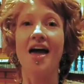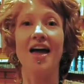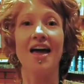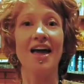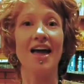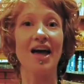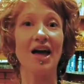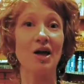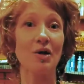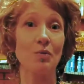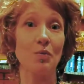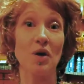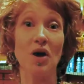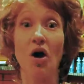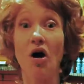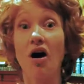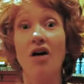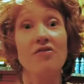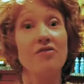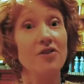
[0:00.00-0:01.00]
And we
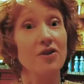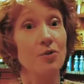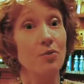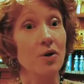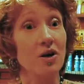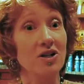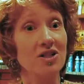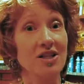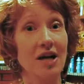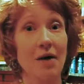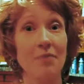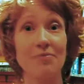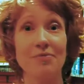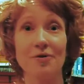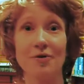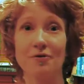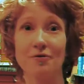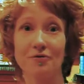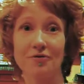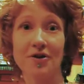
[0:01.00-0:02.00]
offered the workshop
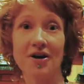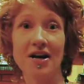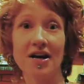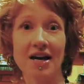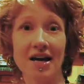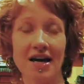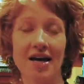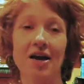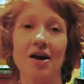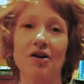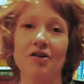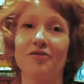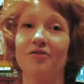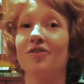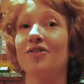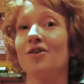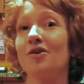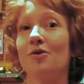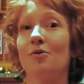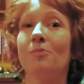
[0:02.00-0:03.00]
for free here for
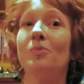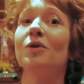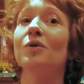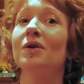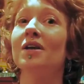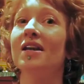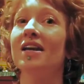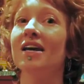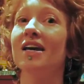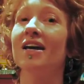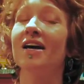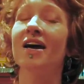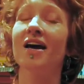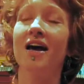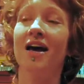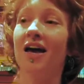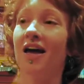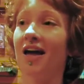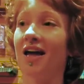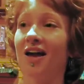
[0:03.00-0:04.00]
the community
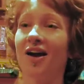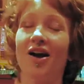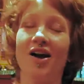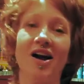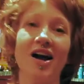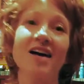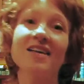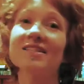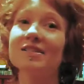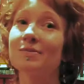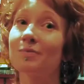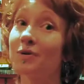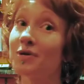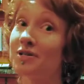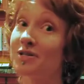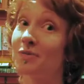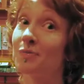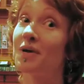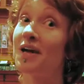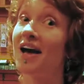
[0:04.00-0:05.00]
and our
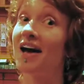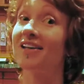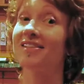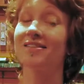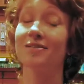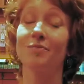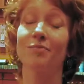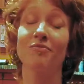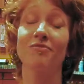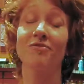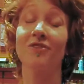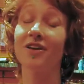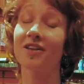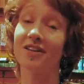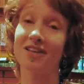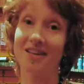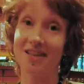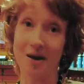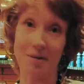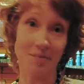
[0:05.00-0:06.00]
customers and we had some
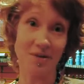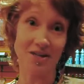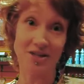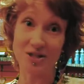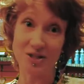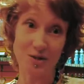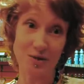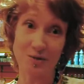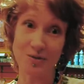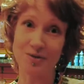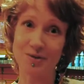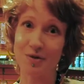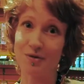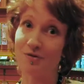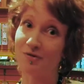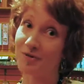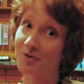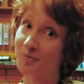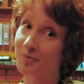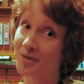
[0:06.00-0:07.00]
really yummy juice
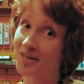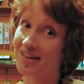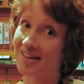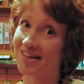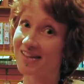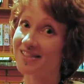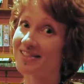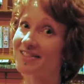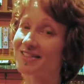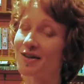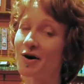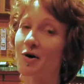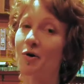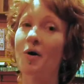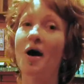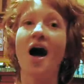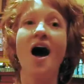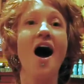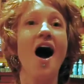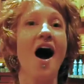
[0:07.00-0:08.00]
over the weekend. So
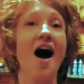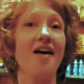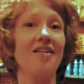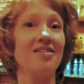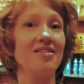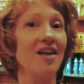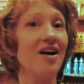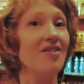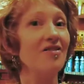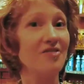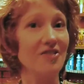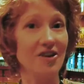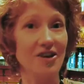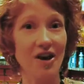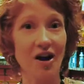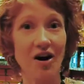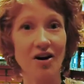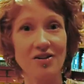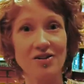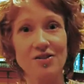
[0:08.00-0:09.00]
I'd love for
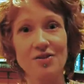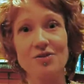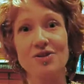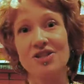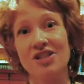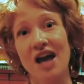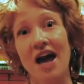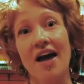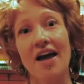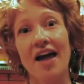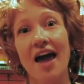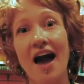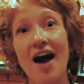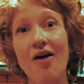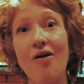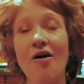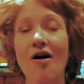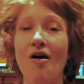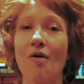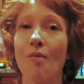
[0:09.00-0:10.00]
y'all to check
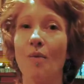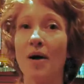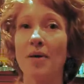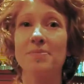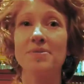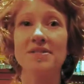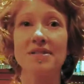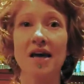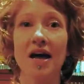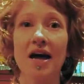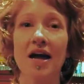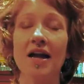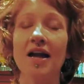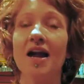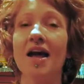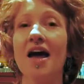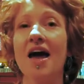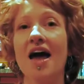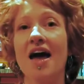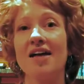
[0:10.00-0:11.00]
out our website
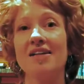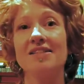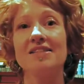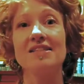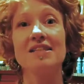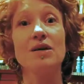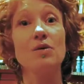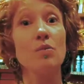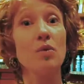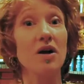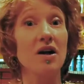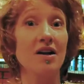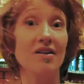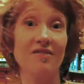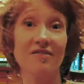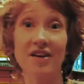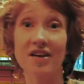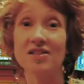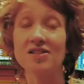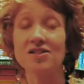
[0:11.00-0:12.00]
and see what
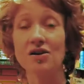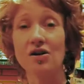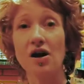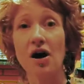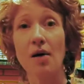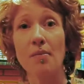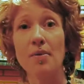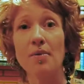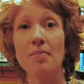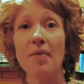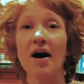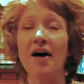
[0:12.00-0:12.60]
events are coming